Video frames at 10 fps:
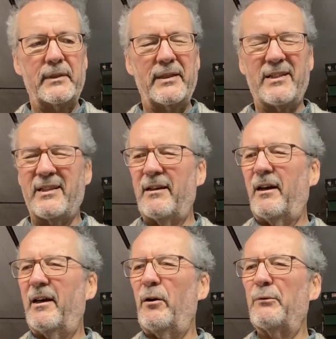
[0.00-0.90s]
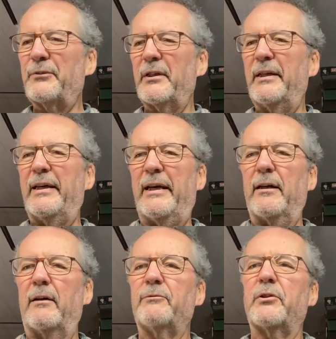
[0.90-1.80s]
So I often get,
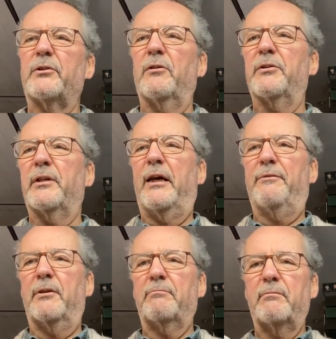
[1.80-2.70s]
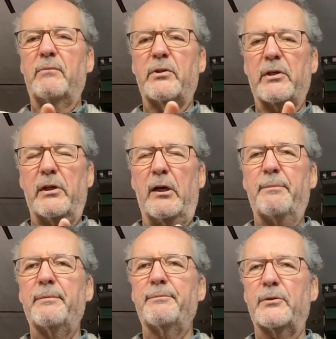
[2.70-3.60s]
I've just got to have a slurp,
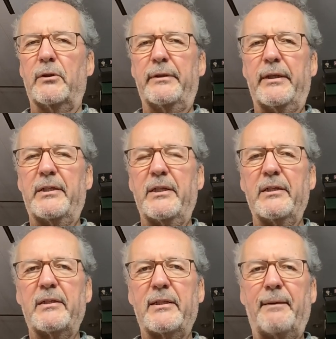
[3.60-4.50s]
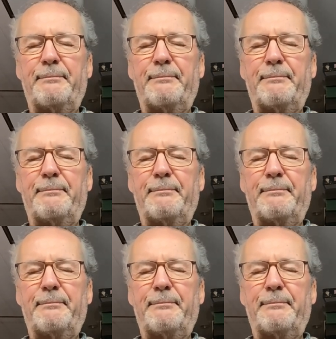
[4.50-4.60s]
sorry, this is